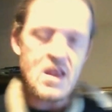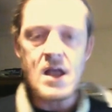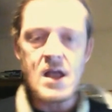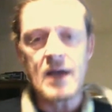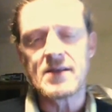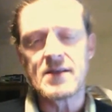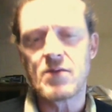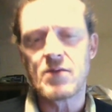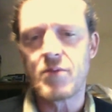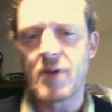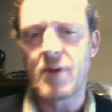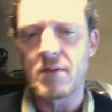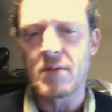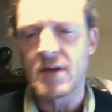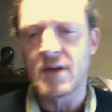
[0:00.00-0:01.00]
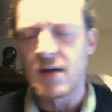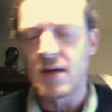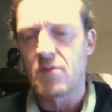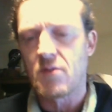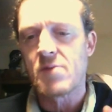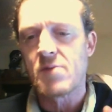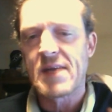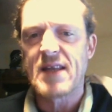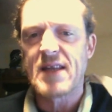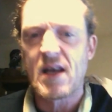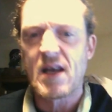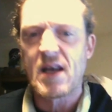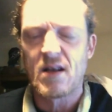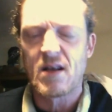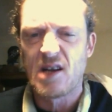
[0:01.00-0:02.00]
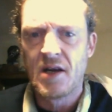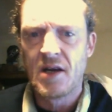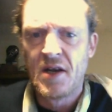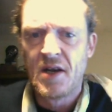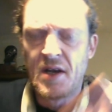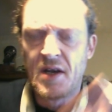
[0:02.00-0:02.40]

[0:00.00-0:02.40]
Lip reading: as a Republican, I want to make that clear.